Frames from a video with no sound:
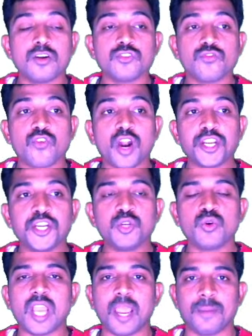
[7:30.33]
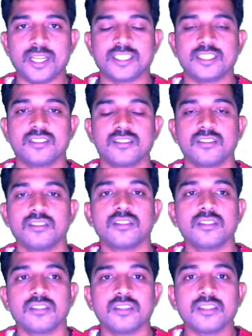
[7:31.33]
42 camels.
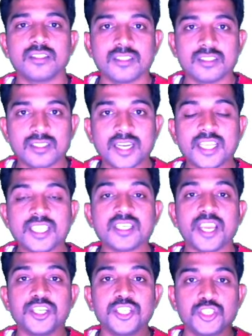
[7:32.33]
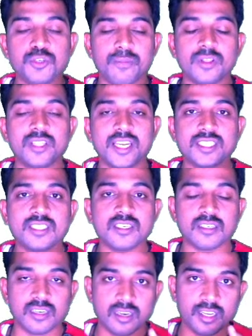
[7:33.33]
That is
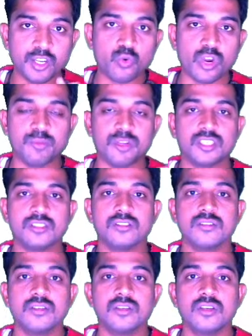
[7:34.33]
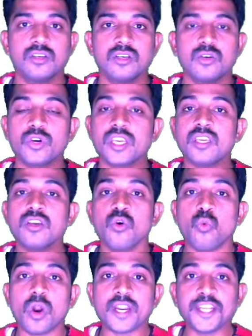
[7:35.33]
the requirement. Okay,
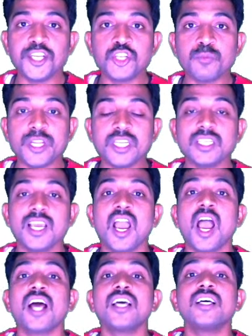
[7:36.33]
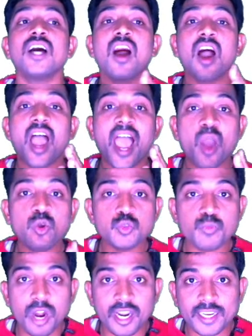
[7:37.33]
what I need to print? I have
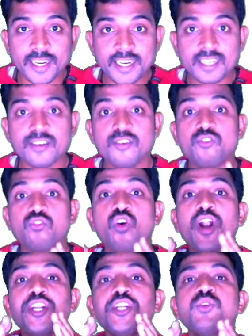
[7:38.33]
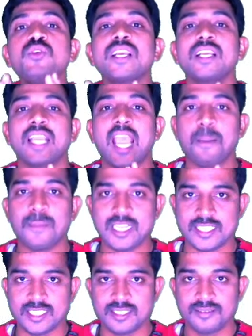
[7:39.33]
spotted 42
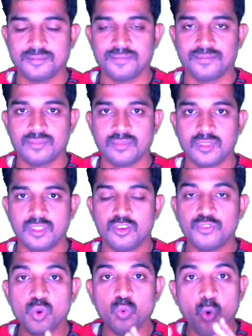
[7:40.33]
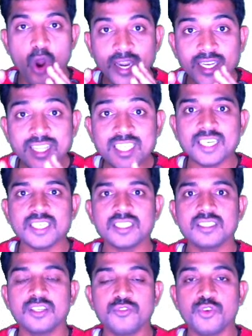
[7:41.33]
camels. If you want
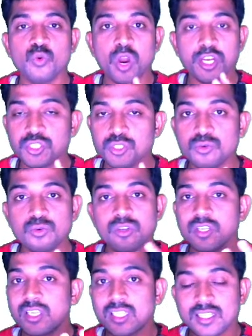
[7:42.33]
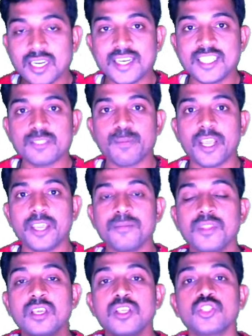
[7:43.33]
to the
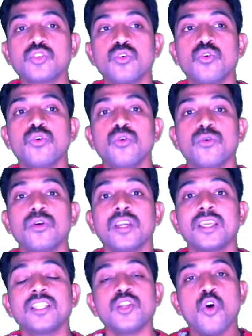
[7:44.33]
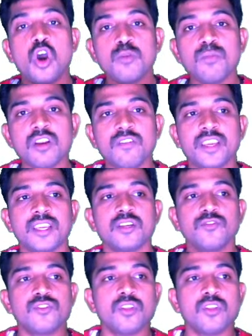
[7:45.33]
display, so in the normal way